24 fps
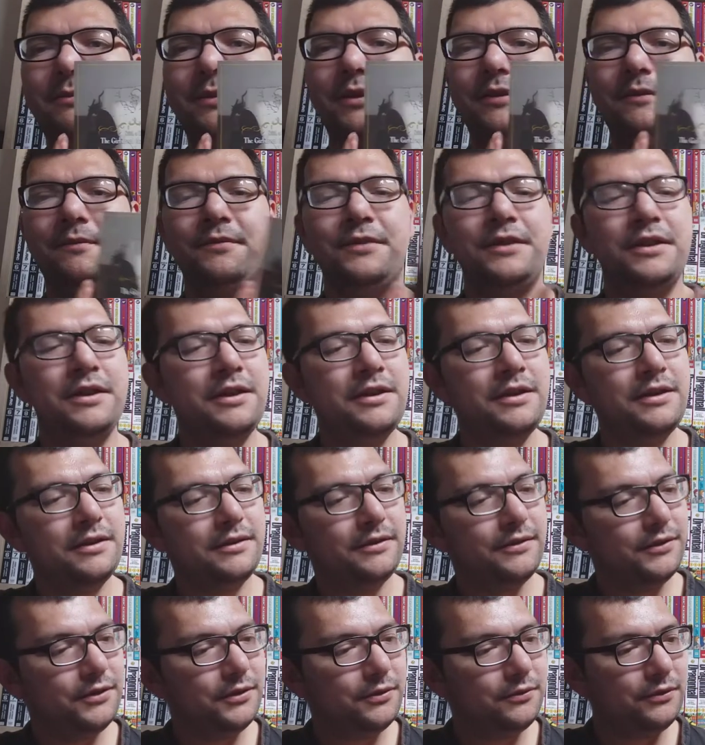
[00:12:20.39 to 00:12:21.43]
But
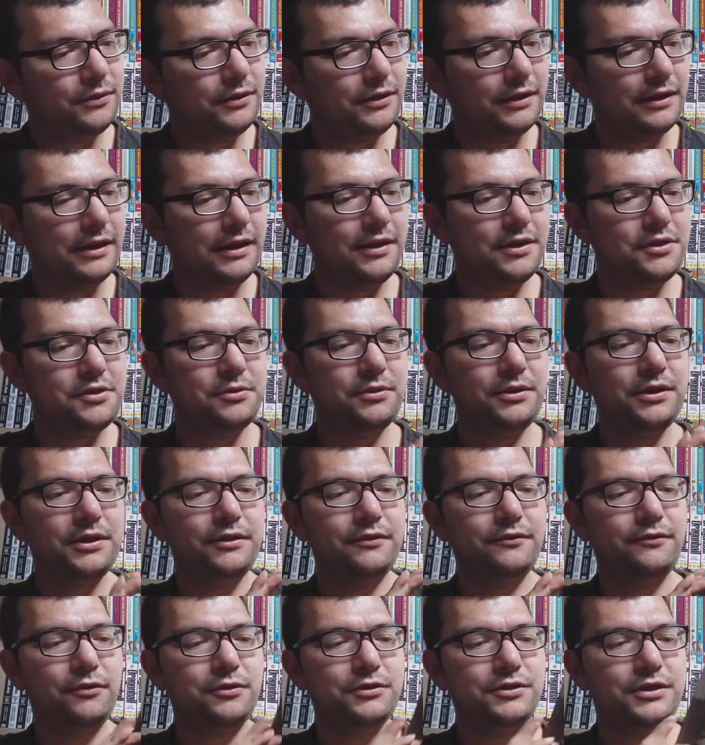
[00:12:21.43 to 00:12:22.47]
the only and the only
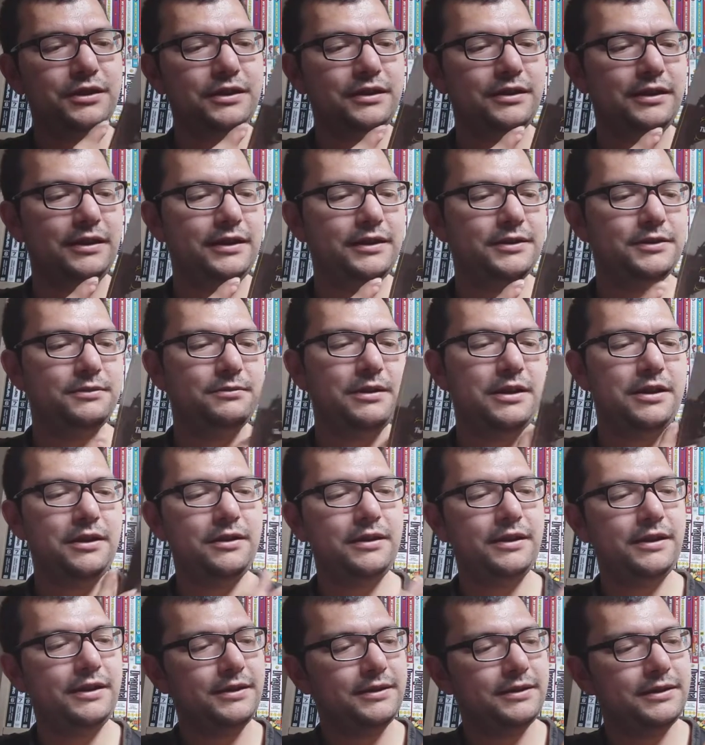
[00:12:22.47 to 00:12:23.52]
unfortunate thing as well
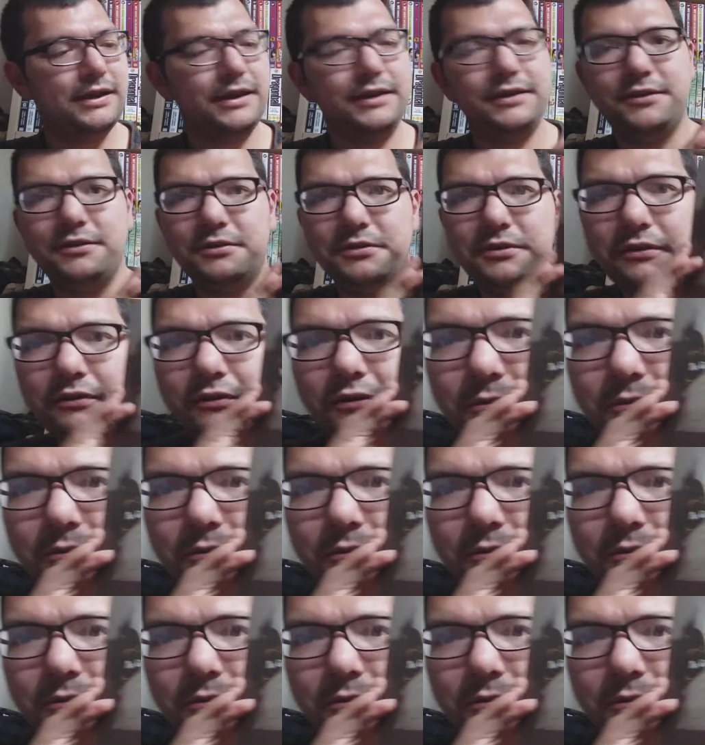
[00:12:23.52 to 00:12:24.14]
is I don't know if